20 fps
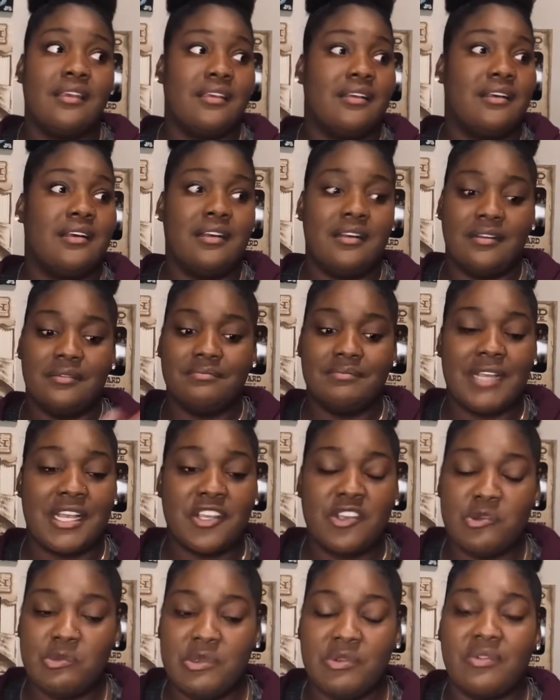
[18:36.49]
I
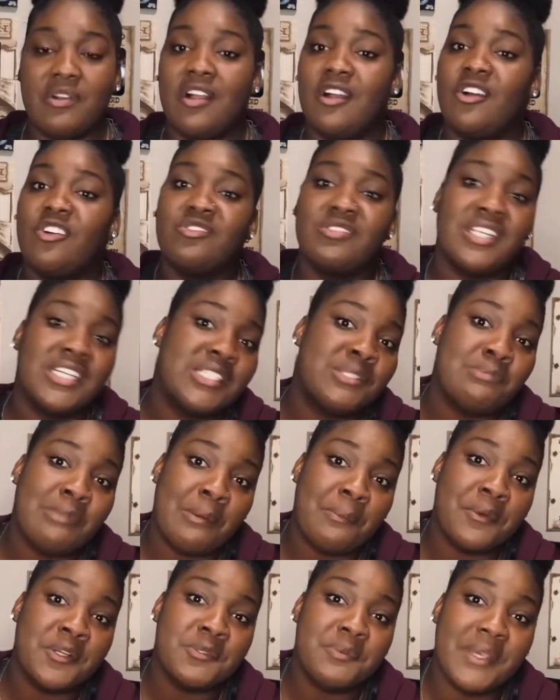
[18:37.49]
could be wrong. That's my
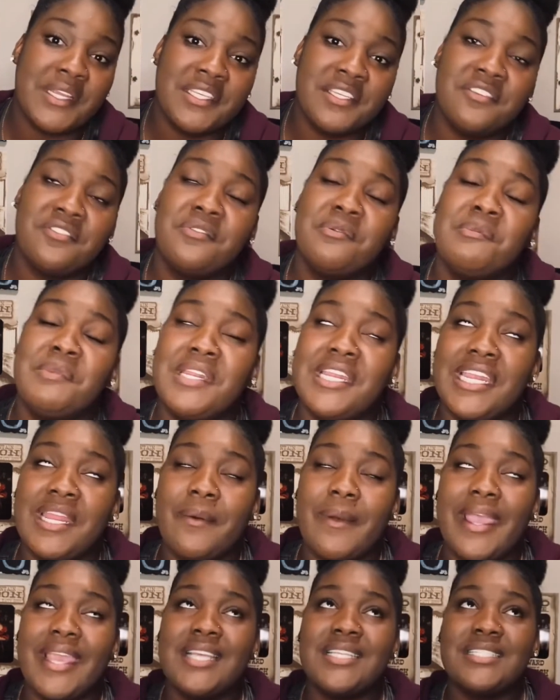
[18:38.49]
perspective. But
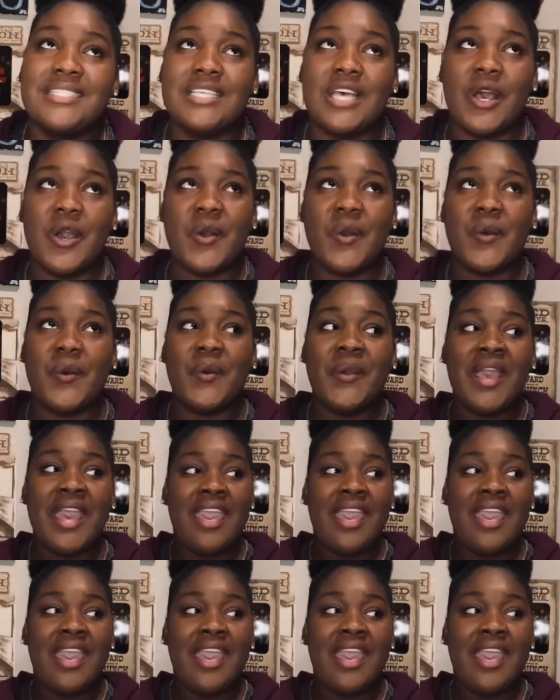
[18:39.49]
anyway, so